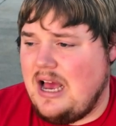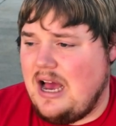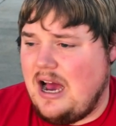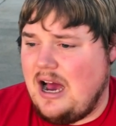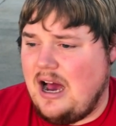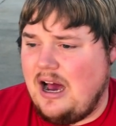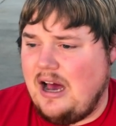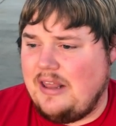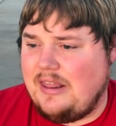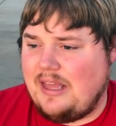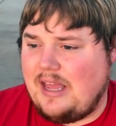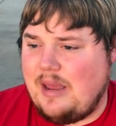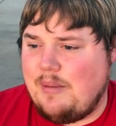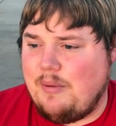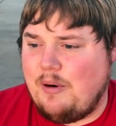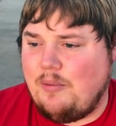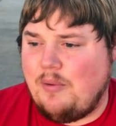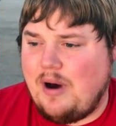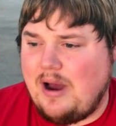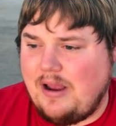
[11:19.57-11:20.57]
Uh, they gave
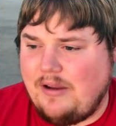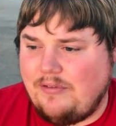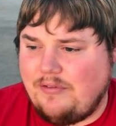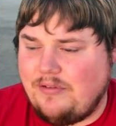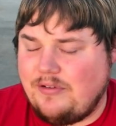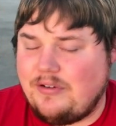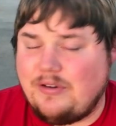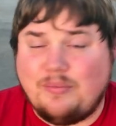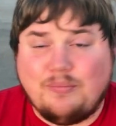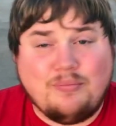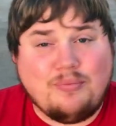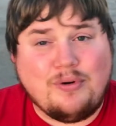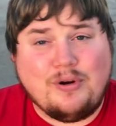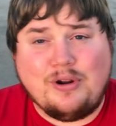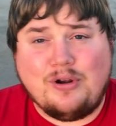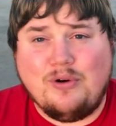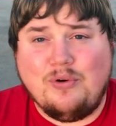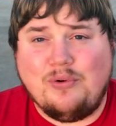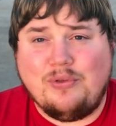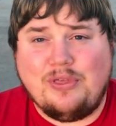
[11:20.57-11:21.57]
my wife some pretty
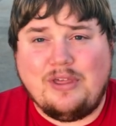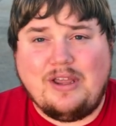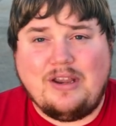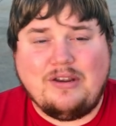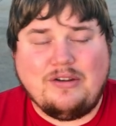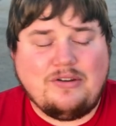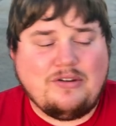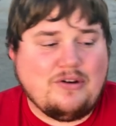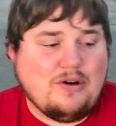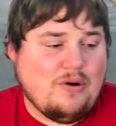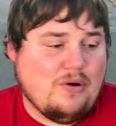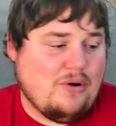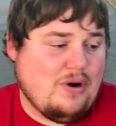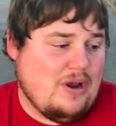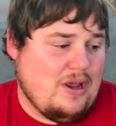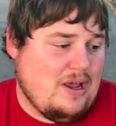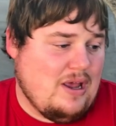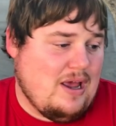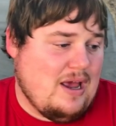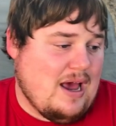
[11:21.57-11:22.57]
cool things. So
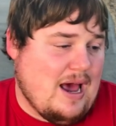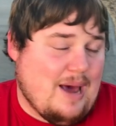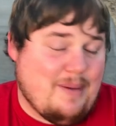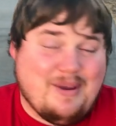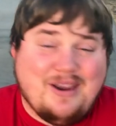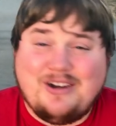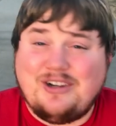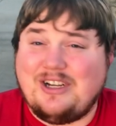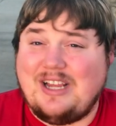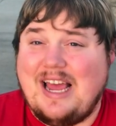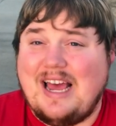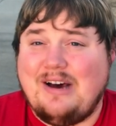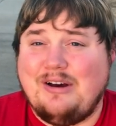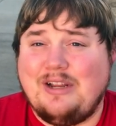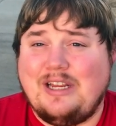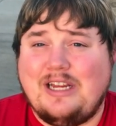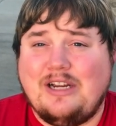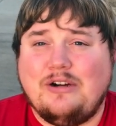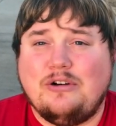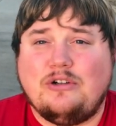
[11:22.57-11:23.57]
I'm actually out
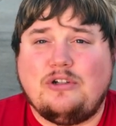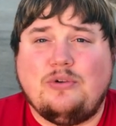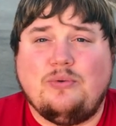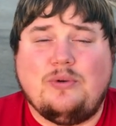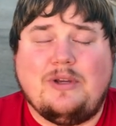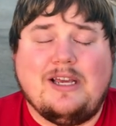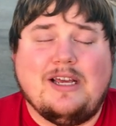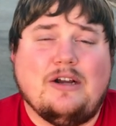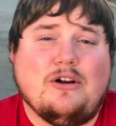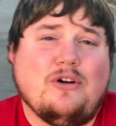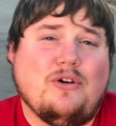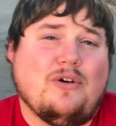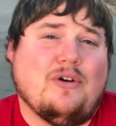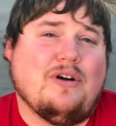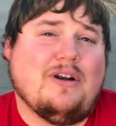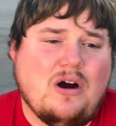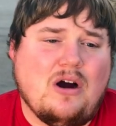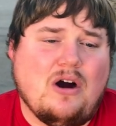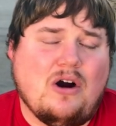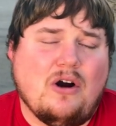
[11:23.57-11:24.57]
here to get her
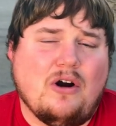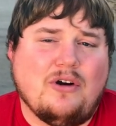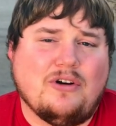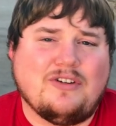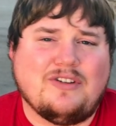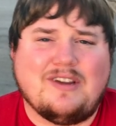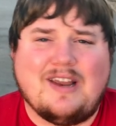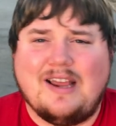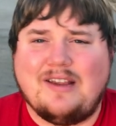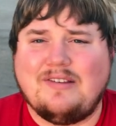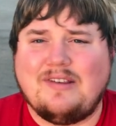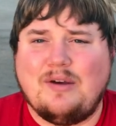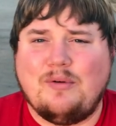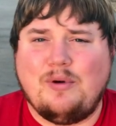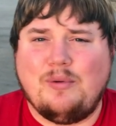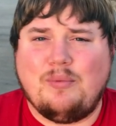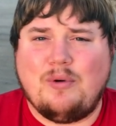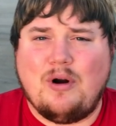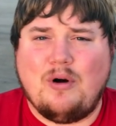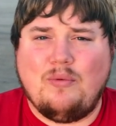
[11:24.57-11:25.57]
and our snacks that
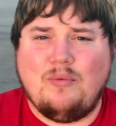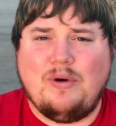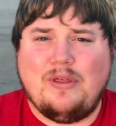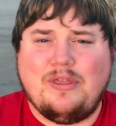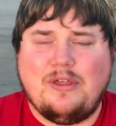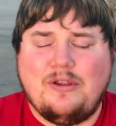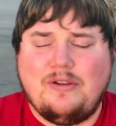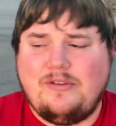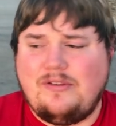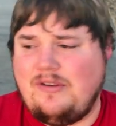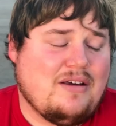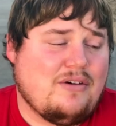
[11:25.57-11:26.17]
we brought with us.